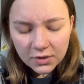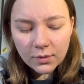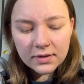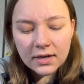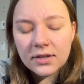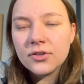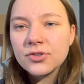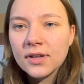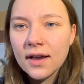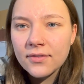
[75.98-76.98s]
the one that I
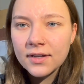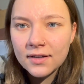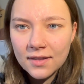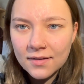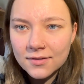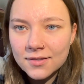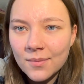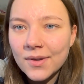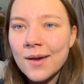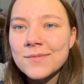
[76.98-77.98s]
usually have in and
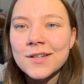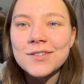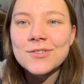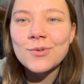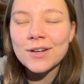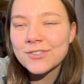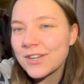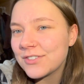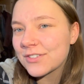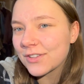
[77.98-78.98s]
sometimes I just want to
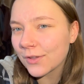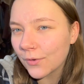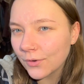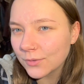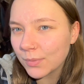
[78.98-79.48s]
change it to the gold,